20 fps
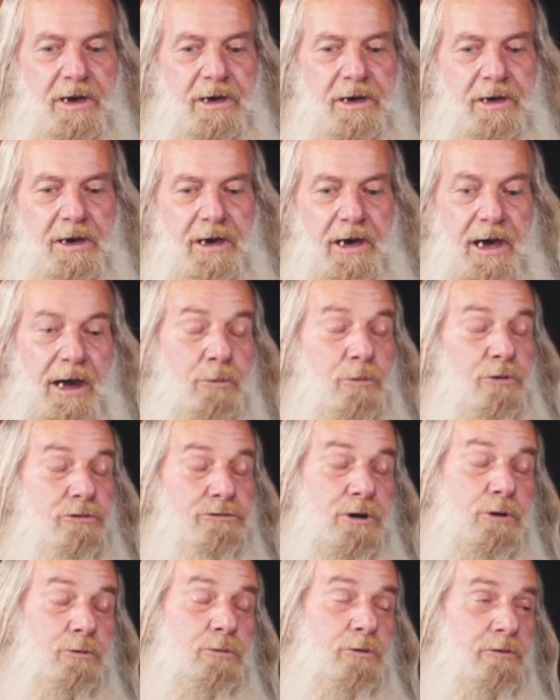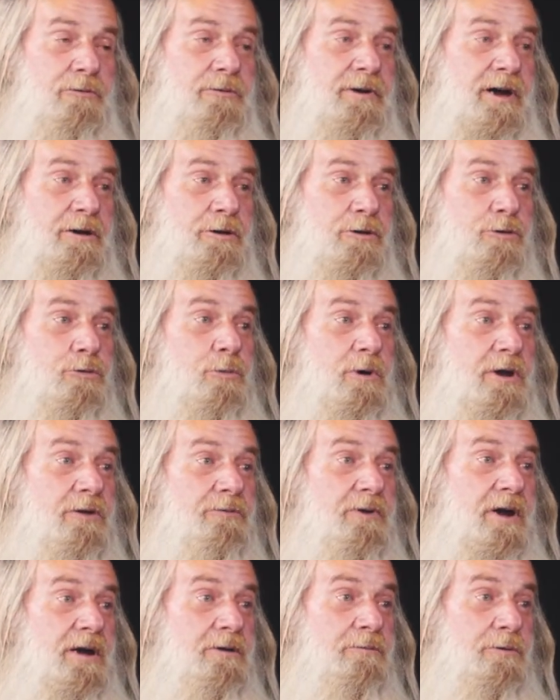Uh, I wish I would have found it
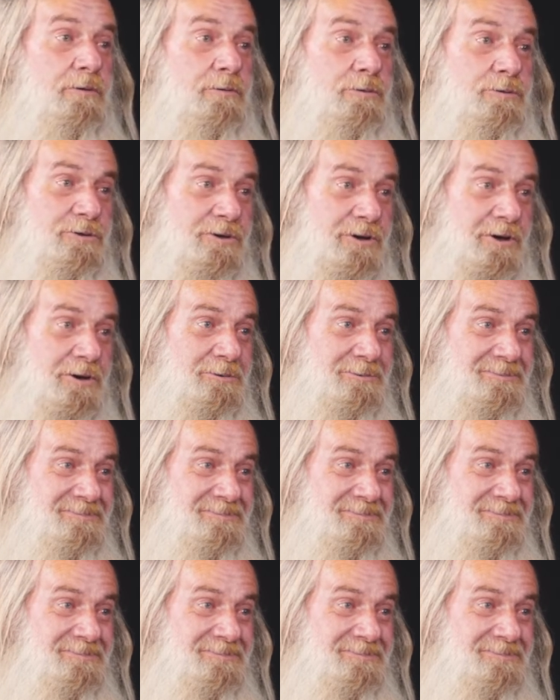twenty-five years ago.